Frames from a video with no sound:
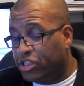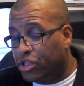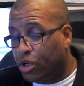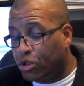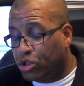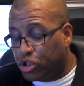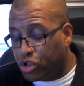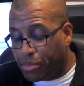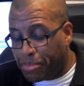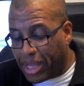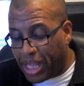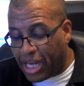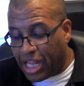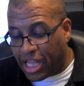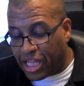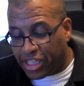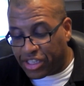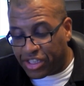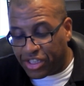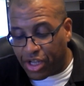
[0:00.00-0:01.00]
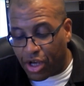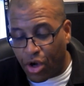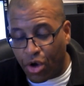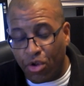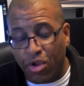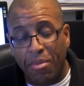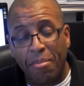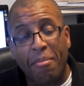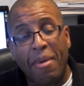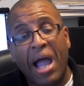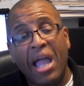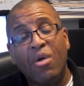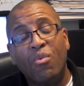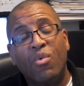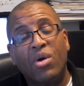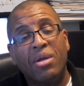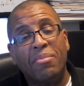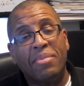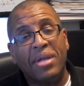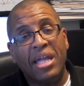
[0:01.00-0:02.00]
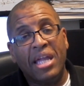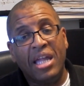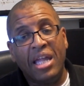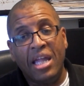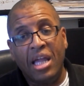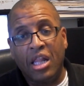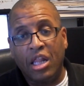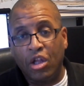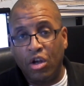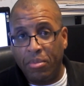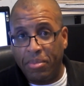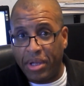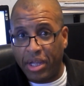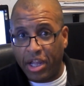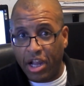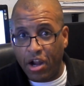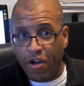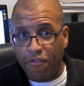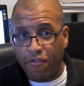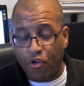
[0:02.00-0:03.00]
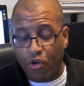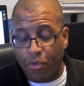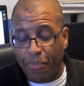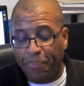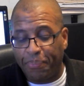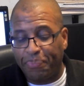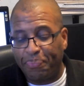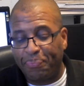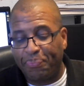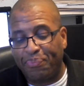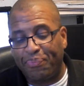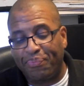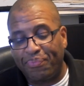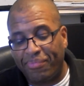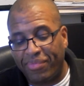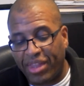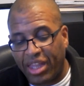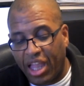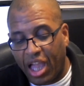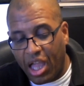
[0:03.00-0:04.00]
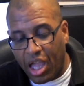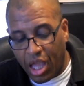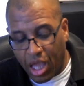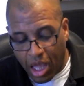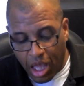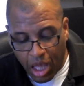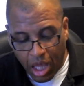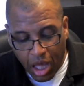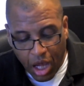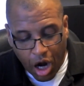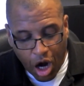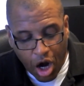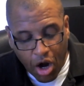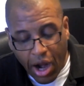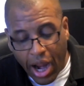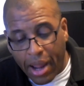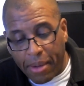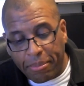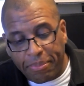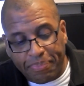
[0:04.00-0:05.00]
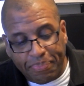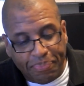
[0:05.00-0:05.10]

social media, so you might want to be a little bit careful. All right.